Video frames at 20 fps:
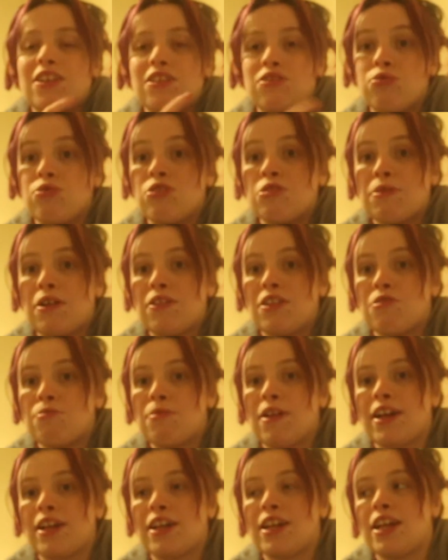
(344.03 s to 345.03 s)
I talk about this
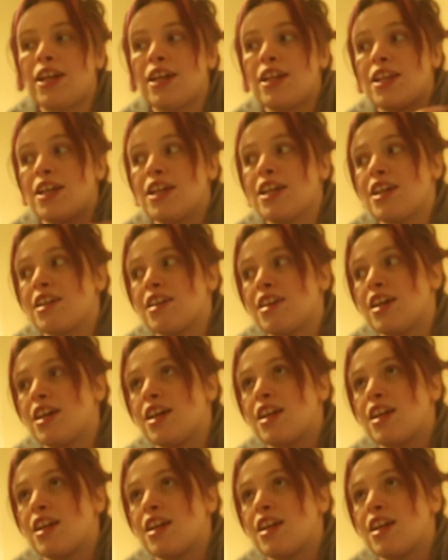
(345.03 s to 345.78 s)
blanket in it,